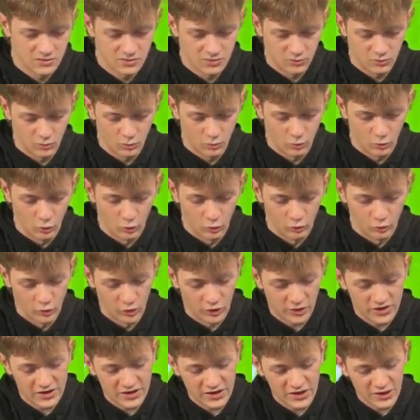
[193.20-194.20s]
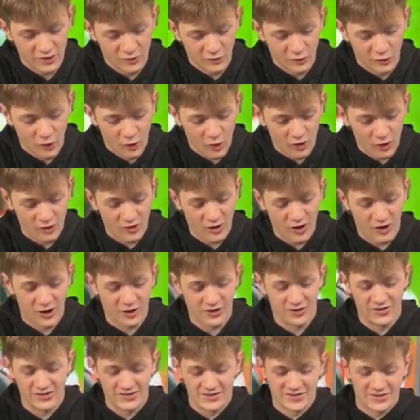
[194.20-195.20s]
Ooh, rookie Aurora.
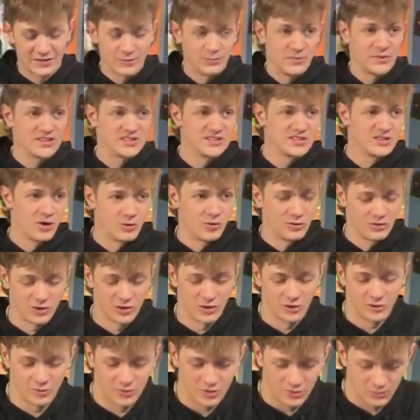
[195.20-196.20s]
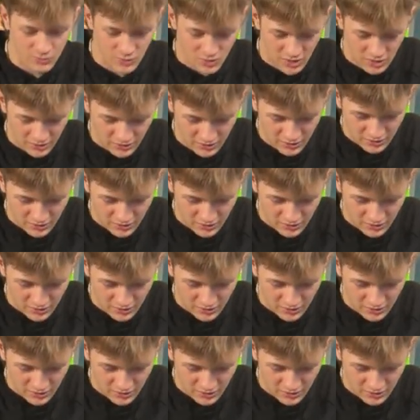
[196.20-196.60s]
This is going to be so low. Come on.